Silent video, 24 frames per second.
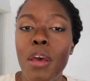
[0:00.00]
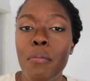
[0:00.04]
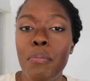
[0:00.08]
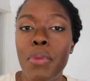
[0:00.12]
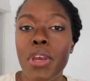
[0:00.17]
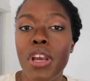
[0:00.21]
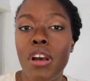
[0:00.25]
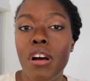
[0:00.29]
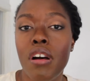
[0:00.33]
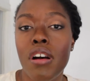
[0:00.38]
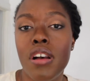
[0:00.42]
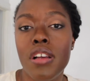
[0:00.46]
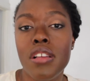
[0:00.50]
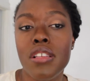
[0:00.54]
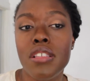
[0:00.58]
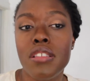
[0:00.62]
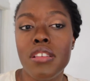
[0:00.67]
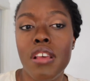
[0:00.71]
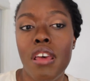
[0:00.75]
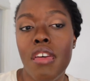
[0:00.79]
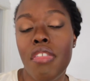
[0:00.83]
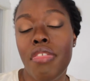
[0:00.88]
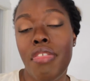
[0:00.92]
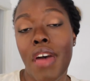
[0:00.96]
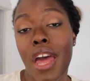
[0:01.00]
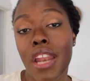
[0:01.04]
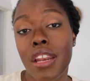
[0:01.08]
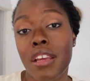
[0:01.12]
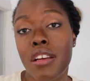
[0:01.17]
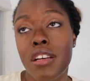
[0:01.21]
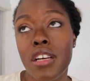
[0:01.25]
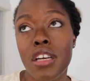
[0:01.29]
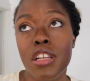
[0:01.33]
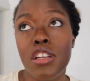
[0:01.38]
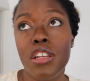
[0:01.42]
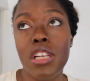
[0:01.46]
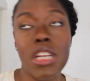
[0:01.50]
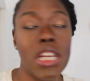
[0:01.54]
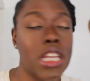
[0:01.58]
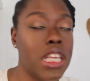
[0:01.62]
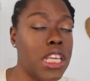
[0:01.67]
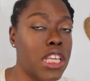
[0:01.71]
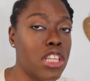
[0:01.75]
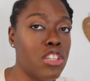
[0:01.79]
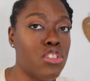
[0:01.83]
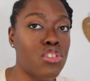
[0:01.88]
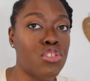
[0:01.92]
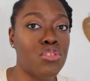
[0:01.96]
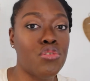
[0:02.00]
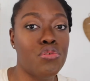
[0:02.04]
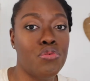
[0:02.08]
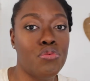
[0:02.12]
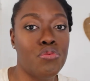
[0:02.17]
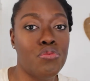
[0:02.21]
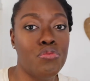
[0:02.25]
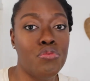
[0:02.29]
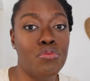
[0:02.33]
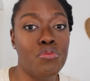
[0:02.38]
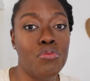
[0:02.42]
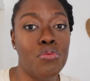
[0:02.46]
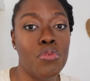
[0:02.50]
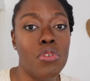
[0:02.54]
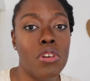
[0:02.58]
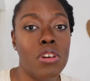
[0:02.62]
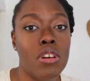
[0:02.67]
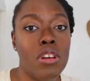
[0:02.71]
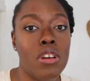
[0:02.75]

because that can lead to